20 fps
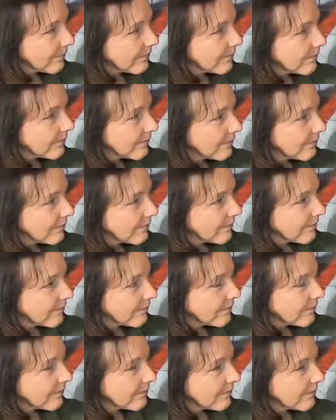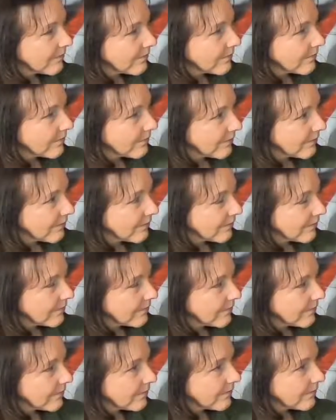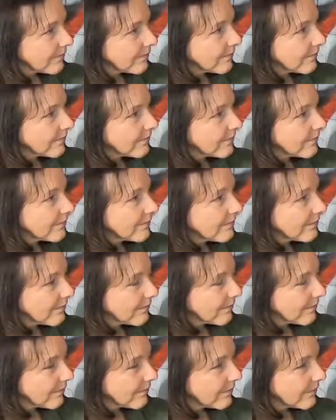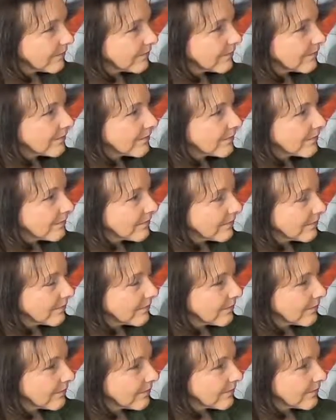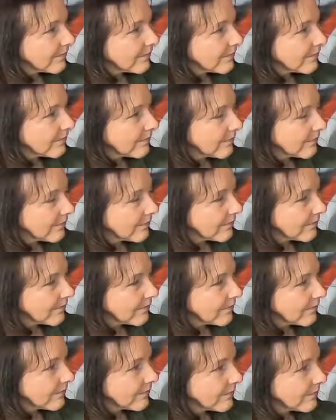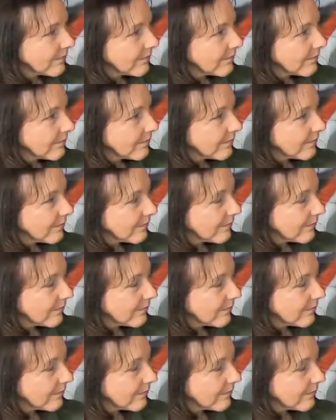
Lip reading: No words are spoken by the person on screen.